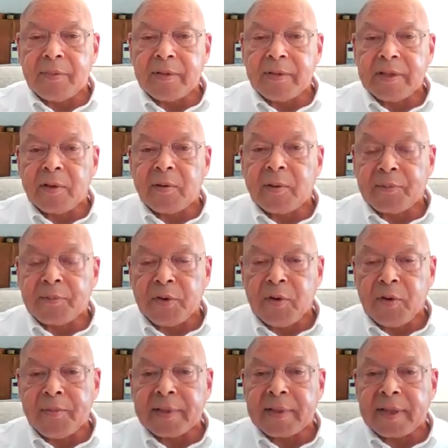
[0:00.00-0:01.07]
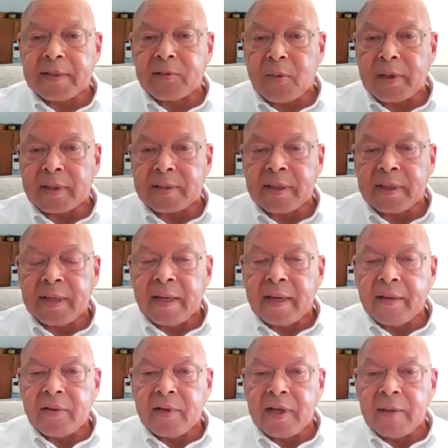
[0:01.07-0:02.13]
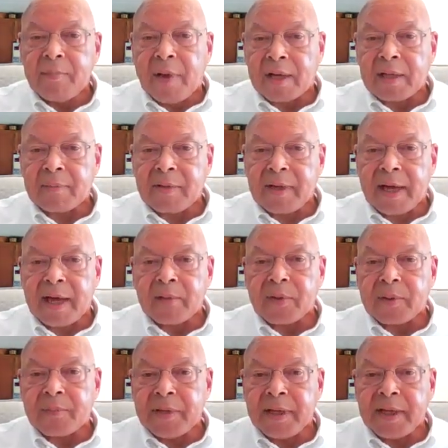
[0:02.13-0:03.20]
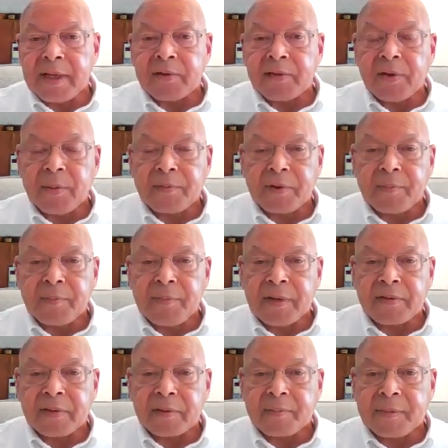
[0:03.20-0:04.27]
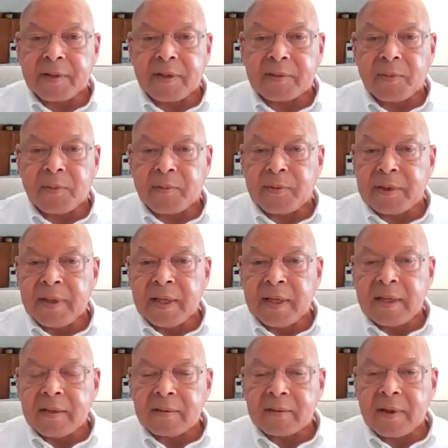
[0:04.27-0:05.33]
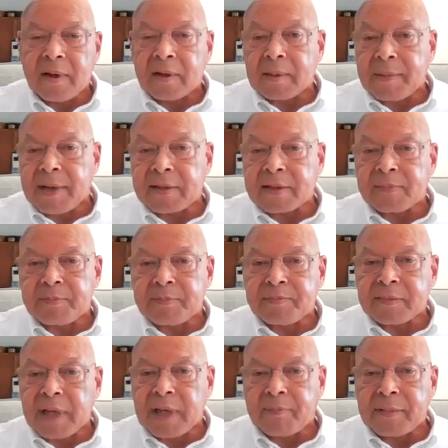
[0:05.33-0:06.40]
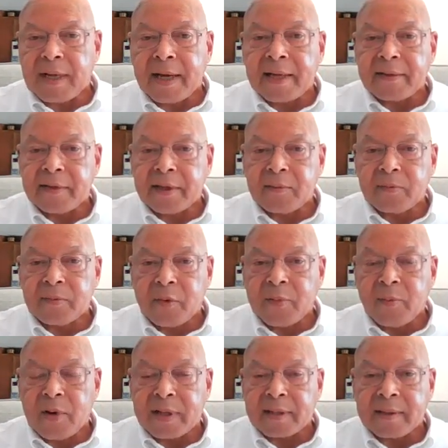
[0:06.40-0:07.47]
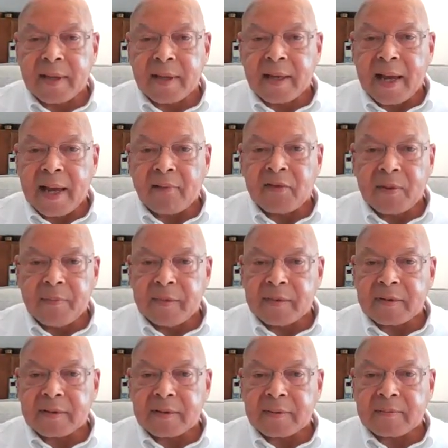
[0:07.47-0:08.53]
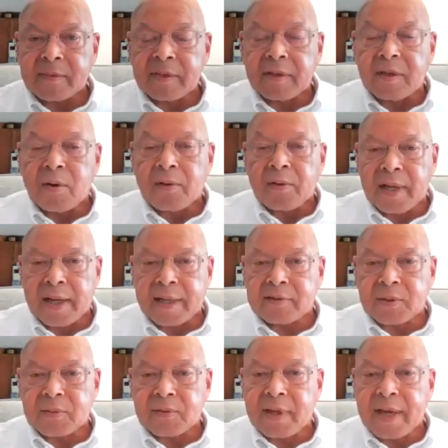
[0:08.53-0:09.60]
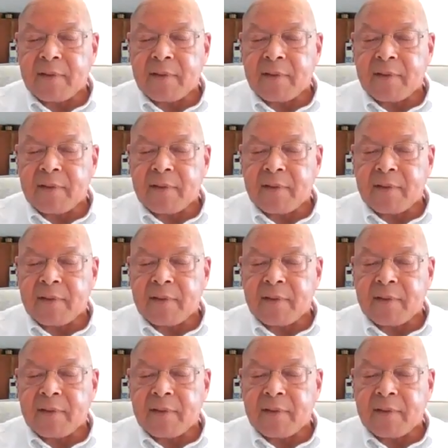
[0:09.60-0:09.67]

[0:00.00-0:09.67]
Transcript: improvement on what the bottom line would be in terms of business, because what we talk about is top line, and then we want to have the lower line so you